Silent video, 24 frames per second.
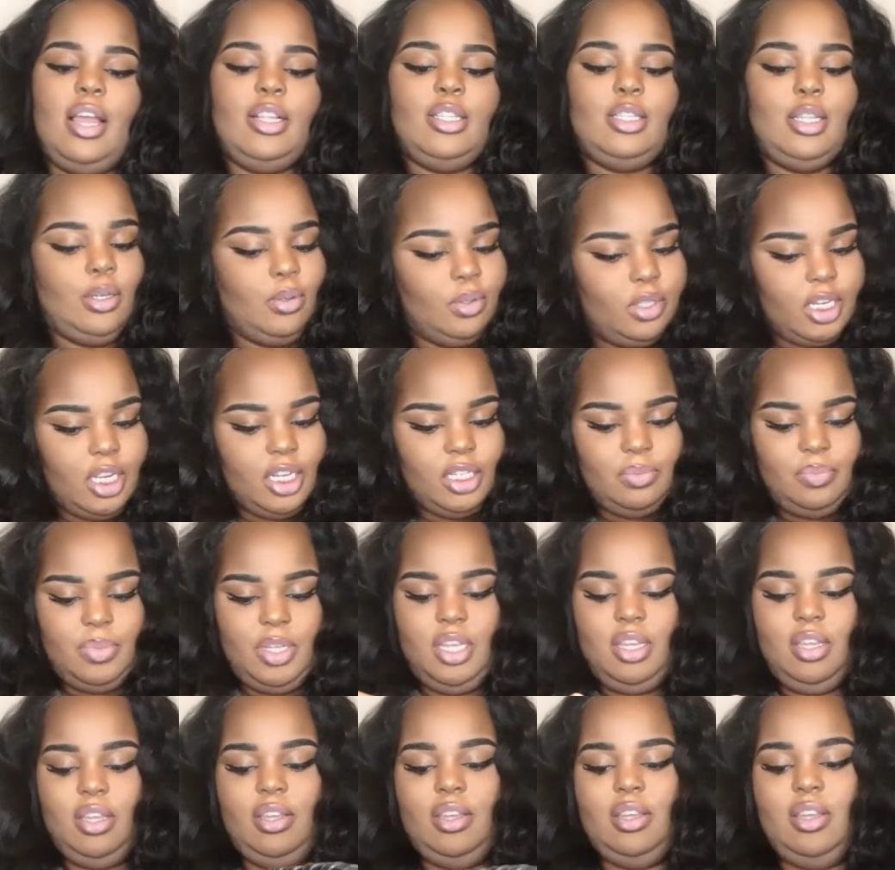don't judge
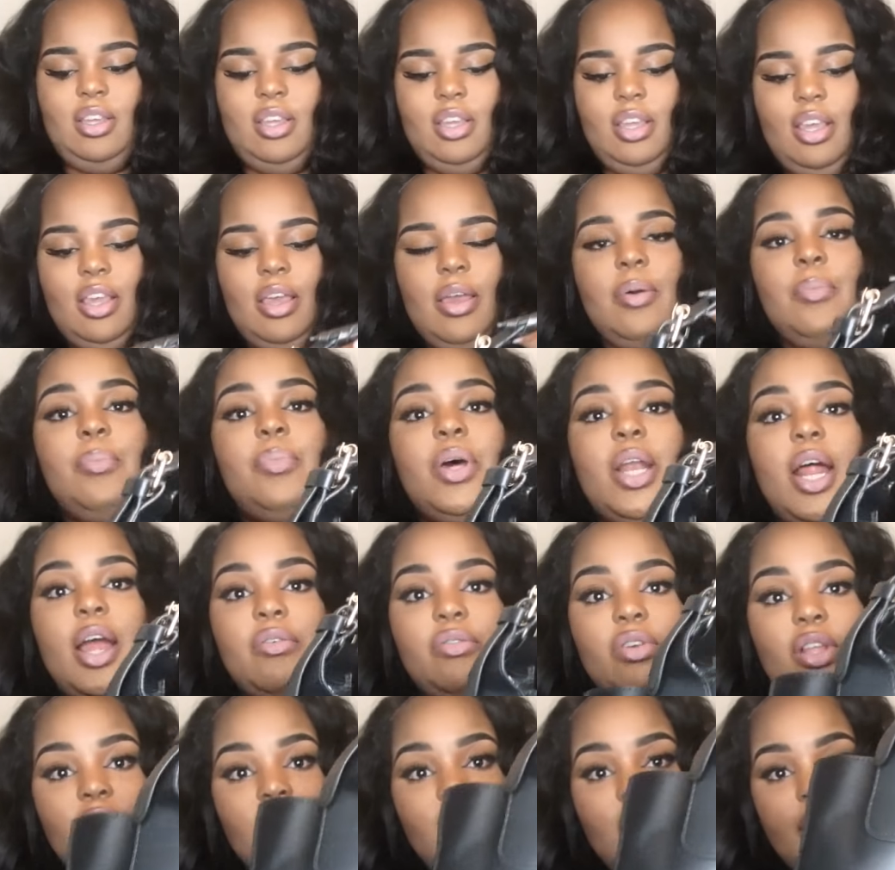me. But I
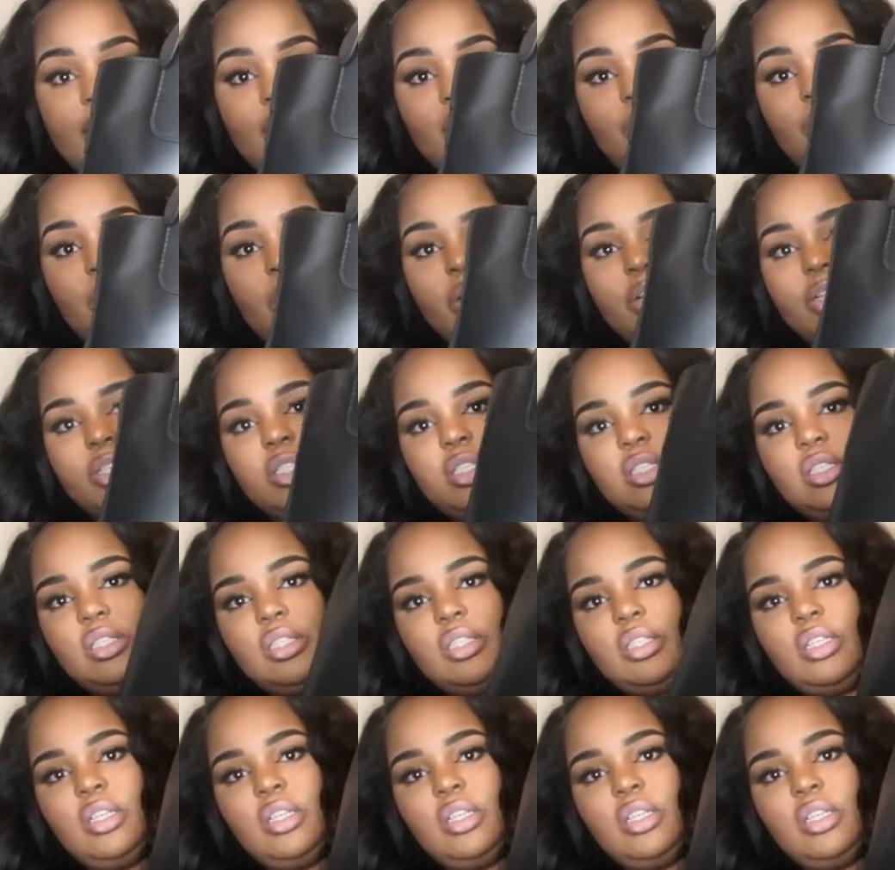really like the purse.